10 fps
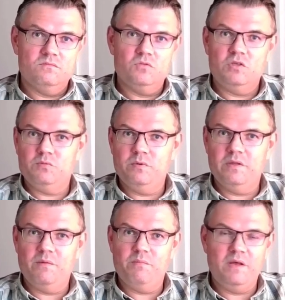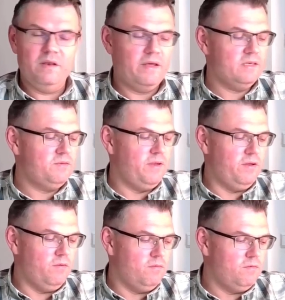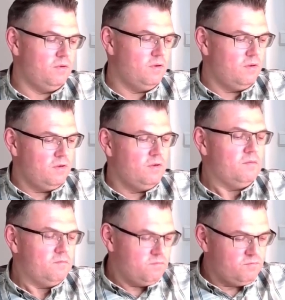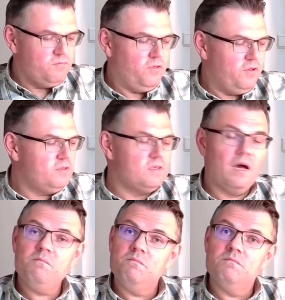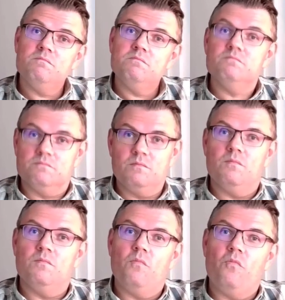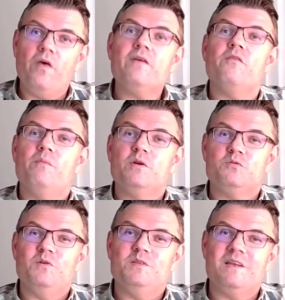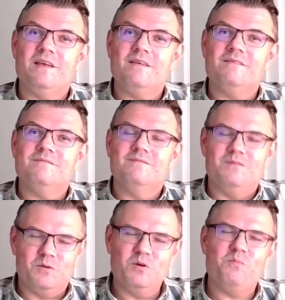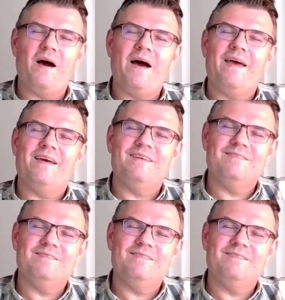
This will then be in next video. For this time, thank you very much for listening. Goodbye.